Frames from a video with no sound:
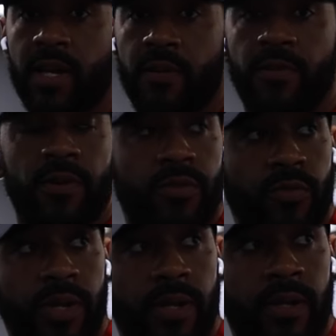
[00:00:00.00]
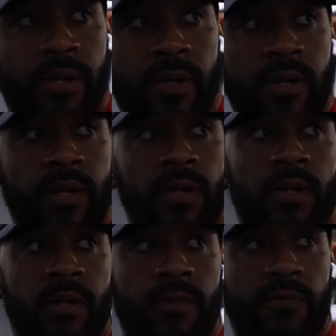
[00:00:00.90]
left. 3,
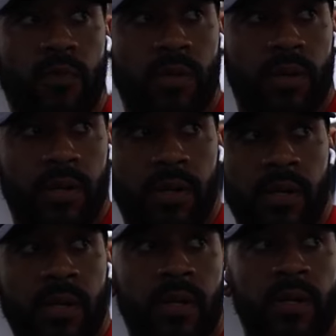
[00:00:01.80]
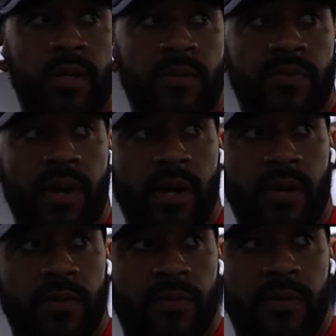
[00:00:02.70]
4,
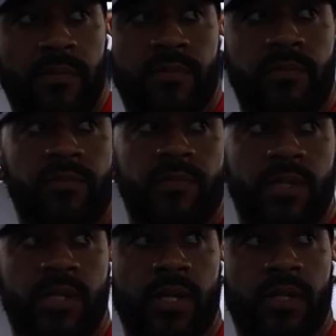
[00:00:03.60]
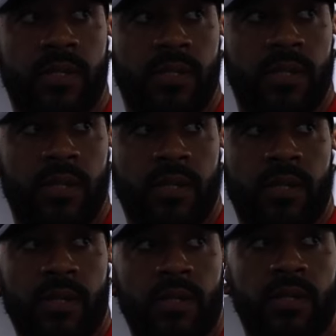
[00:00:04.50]
5, 6,
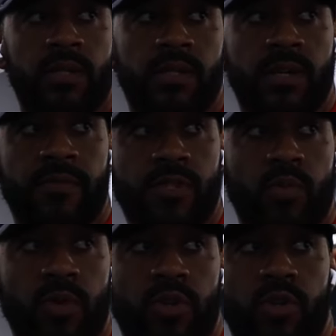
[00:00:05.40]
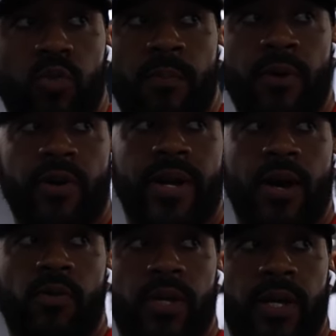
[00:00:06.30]
7. So we're going to do a
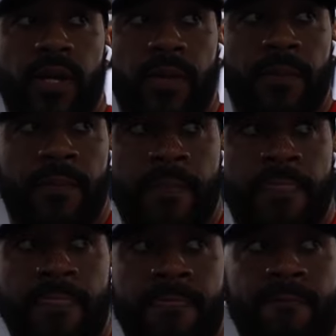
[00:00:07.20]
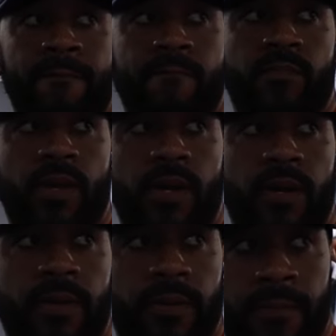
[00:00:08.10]
burnout. 8,
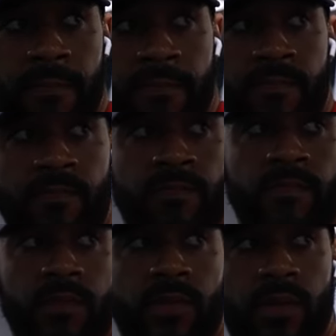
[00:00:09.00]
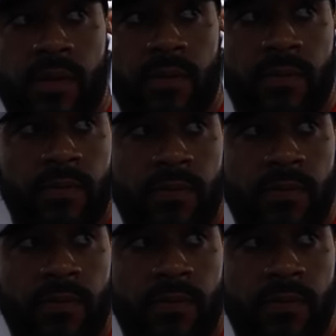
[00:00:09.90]
9, 10,